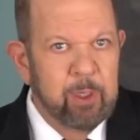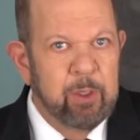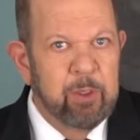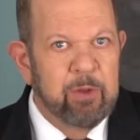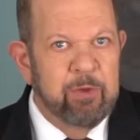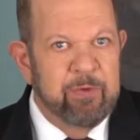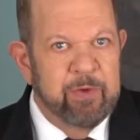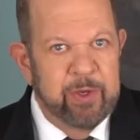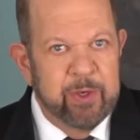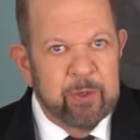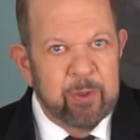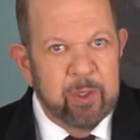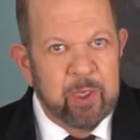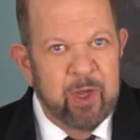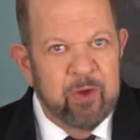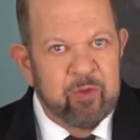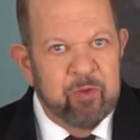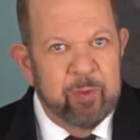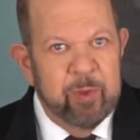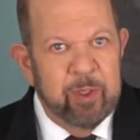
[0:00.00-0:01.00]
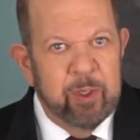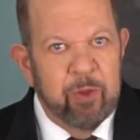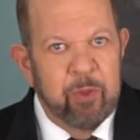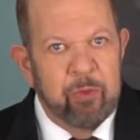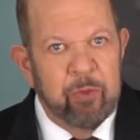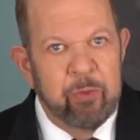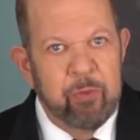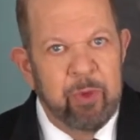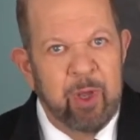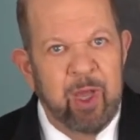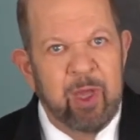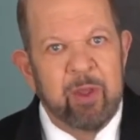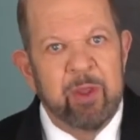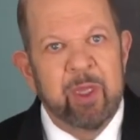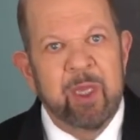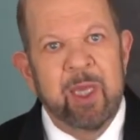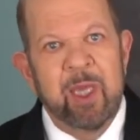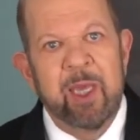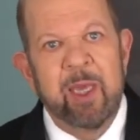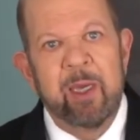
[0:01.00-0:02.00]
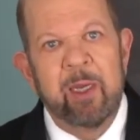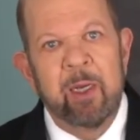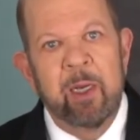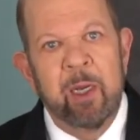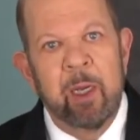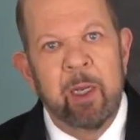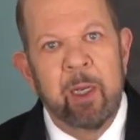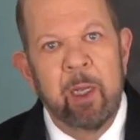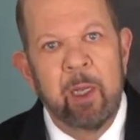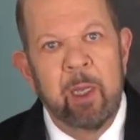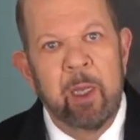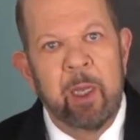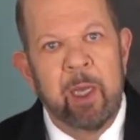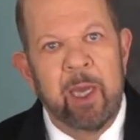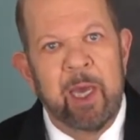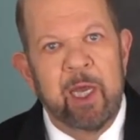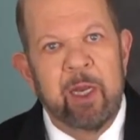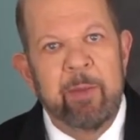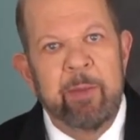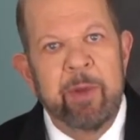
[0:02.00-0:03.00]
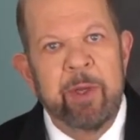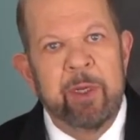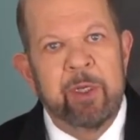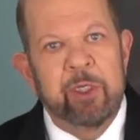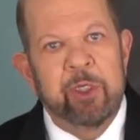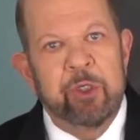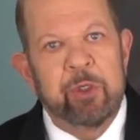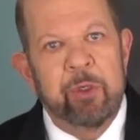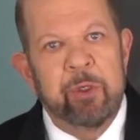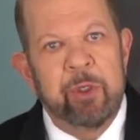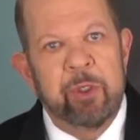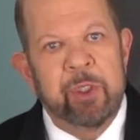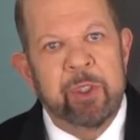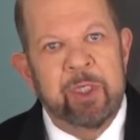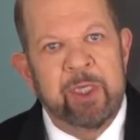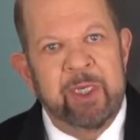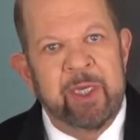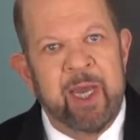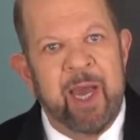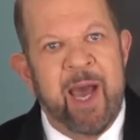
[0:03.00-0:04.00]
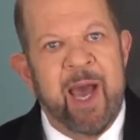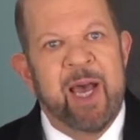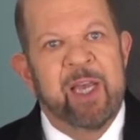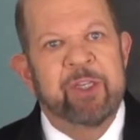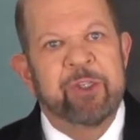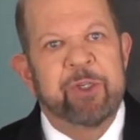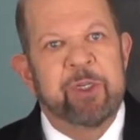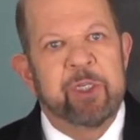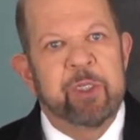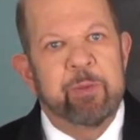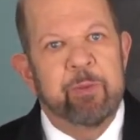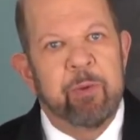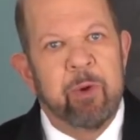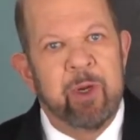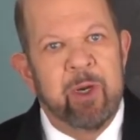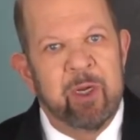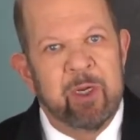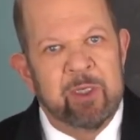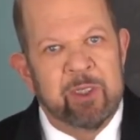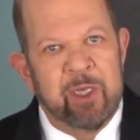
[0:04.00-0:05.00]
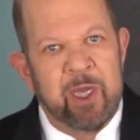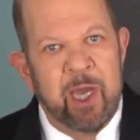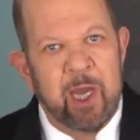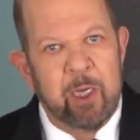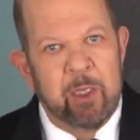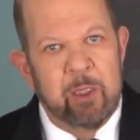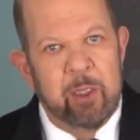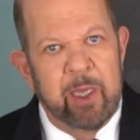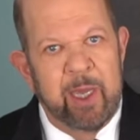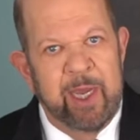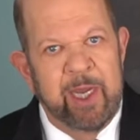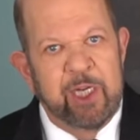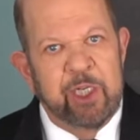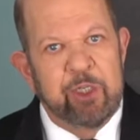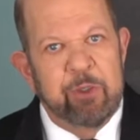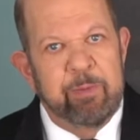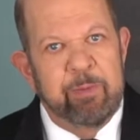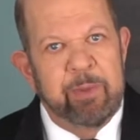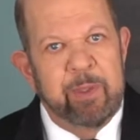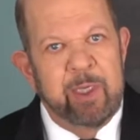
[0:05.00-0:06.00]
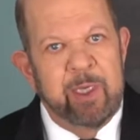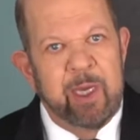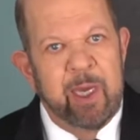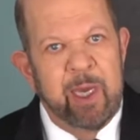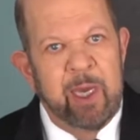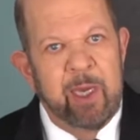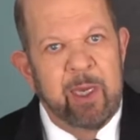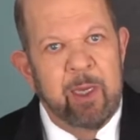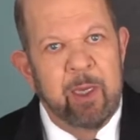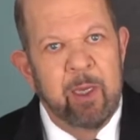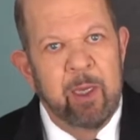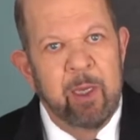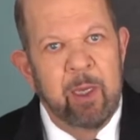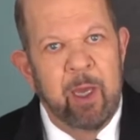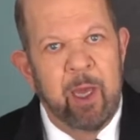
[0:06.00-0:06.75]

The federal government, through Health Canada, administers the Hazardous Product Act, HPA,